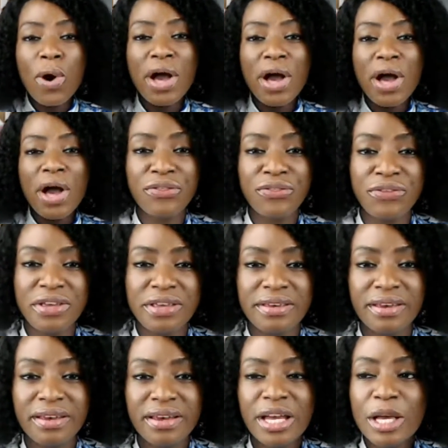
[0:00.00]

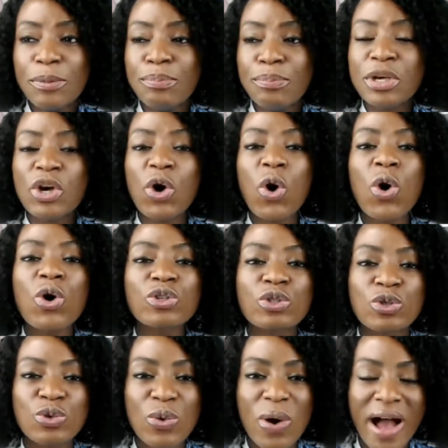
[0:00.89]
wealthy
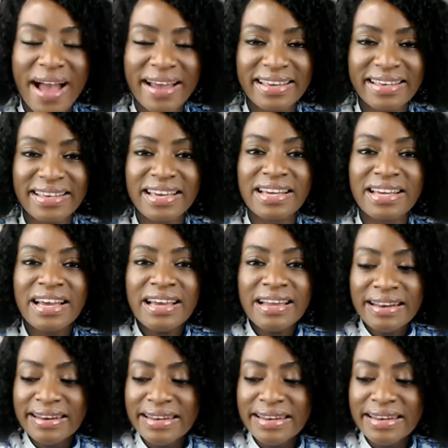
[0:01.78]
because you are here.